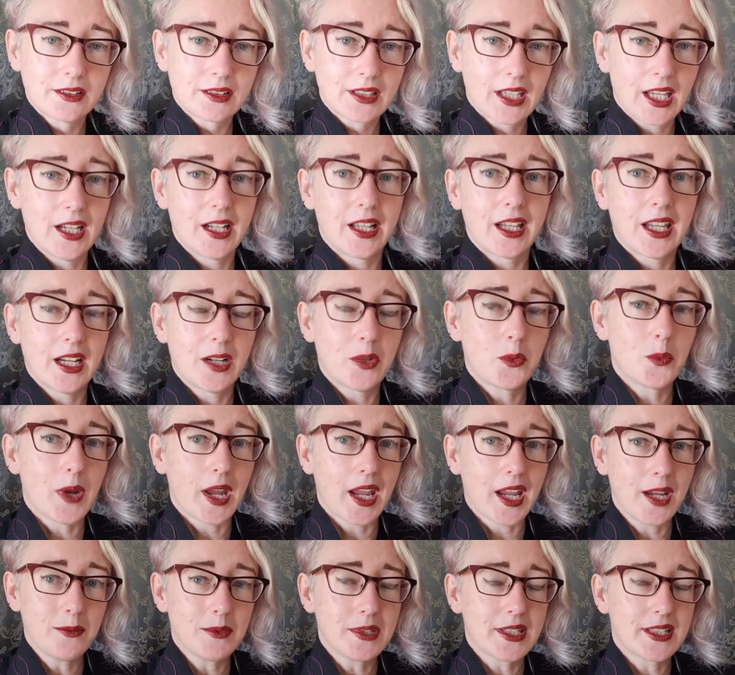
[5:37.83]
Can I get
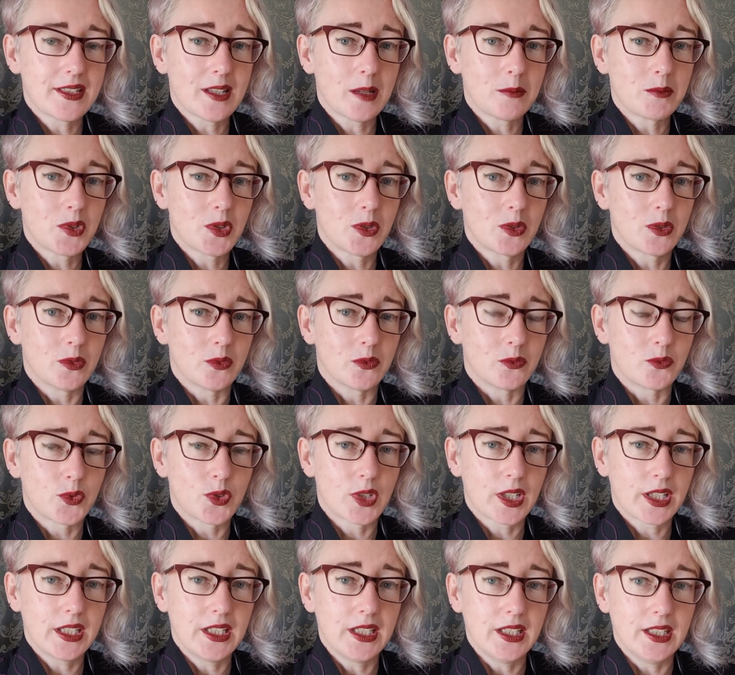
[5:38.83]
away with some sort of
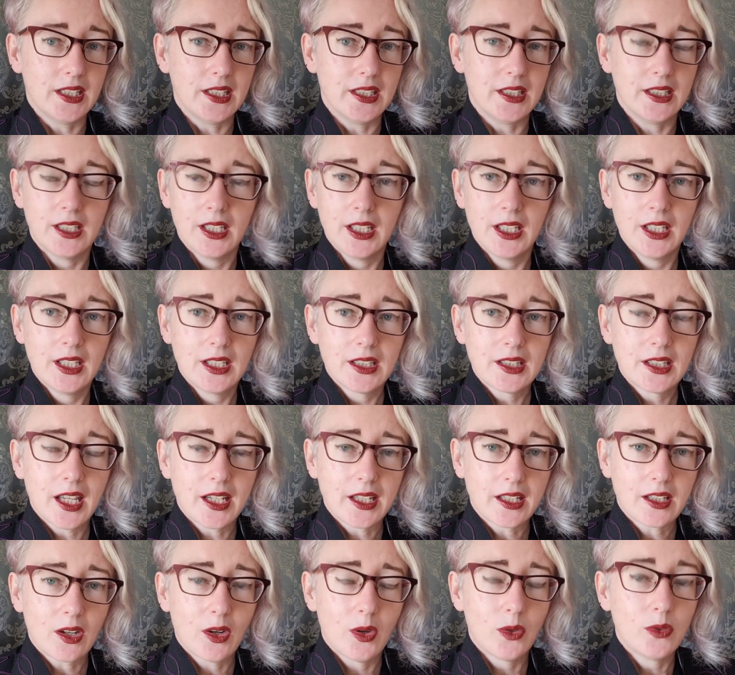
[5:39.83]
tricky
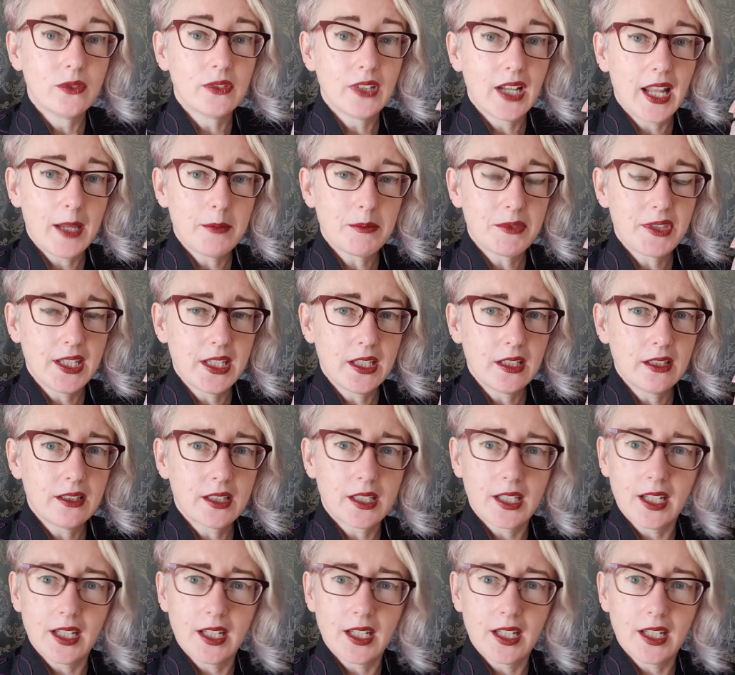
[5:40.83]
like overlap thing?